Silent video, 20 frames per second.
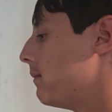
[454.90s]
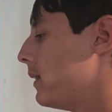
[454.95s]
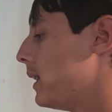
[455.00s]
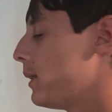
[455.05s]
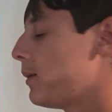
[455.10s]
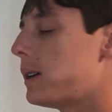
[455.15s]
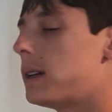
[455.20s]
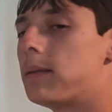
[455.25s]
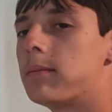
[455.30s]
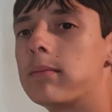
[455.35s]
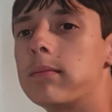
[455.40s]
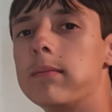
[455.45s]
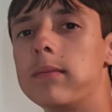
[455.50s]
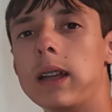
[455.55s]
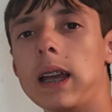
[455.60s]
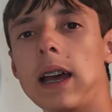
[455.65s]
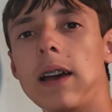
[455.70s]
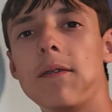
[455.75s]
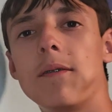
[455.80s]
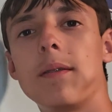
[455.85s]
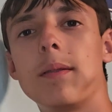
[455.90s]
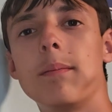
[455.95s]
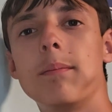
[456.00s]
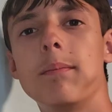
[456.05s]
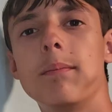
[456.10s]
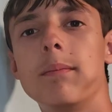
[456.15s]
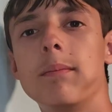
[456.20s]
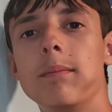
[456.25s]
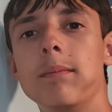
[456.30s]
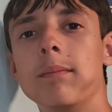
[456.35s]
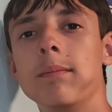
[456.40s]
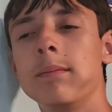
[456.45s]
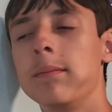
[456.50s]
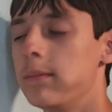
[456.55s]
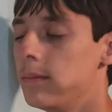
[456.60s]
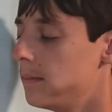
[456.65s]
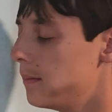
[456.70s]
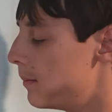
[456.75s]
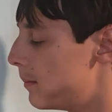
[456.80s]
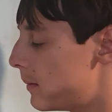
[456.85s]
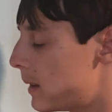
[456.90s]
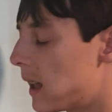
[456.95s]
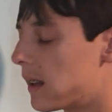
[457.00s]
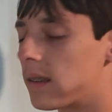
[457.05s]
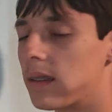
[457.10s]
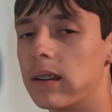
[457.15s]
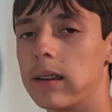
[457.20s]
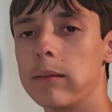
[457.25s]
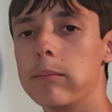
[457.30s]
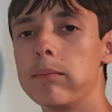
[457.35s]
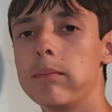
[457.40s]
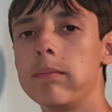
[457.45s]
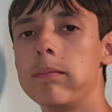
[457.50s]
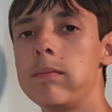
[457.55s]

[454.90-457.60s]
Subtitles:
Anyway, F. That's it.